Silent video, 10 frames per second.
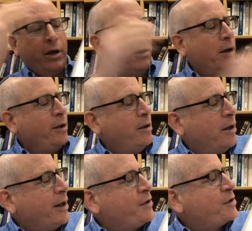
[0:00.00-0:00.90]
oi,
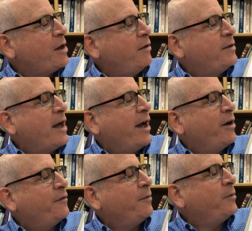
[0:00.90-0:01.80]
oi, so
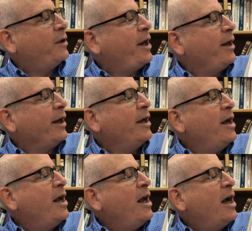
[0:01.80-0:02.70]
tired from cleaning.
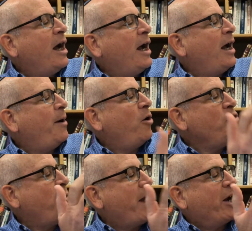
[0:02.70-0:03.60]
Uh,
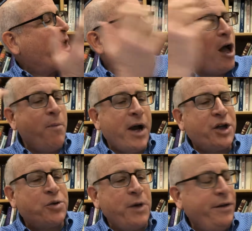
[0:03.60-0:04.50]
no matter how
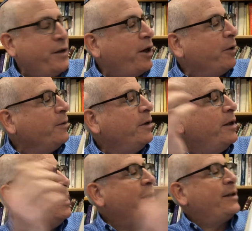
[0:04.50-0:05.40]
much we do
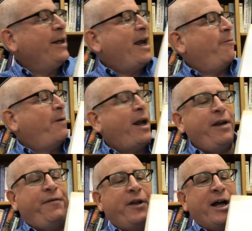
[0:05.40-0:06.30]
to get ready
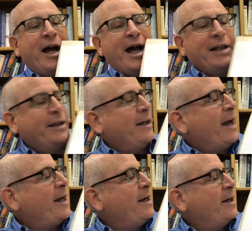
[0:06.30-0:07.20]
for the
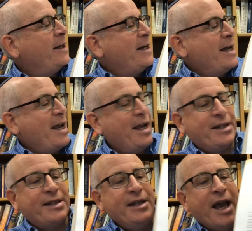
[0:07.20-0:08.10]
holiday,
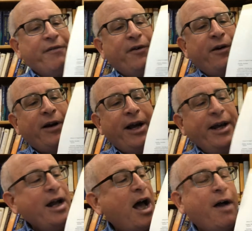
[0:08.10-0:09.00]
it's never
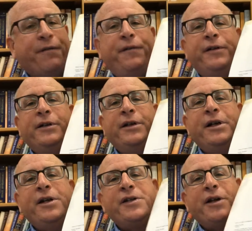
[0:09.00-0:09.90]
enough.
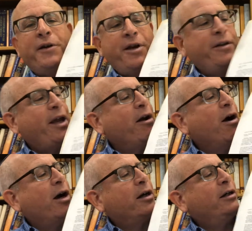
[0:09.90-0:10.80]
So here they
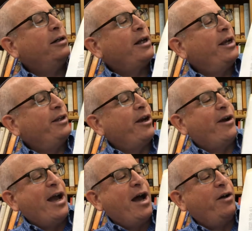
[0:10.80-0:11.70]
are in their
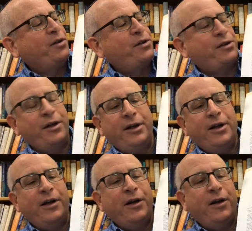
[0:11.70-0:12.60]
house.
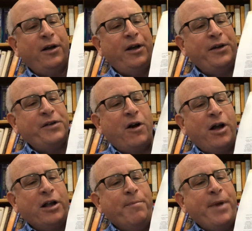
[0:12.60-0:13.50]
It's
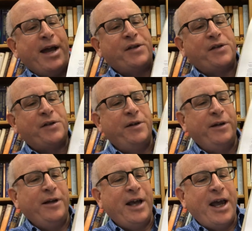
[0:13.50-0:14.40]
all a mess
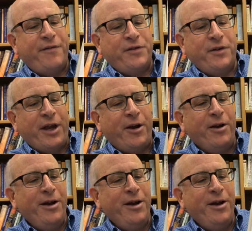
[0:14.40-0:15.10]
after their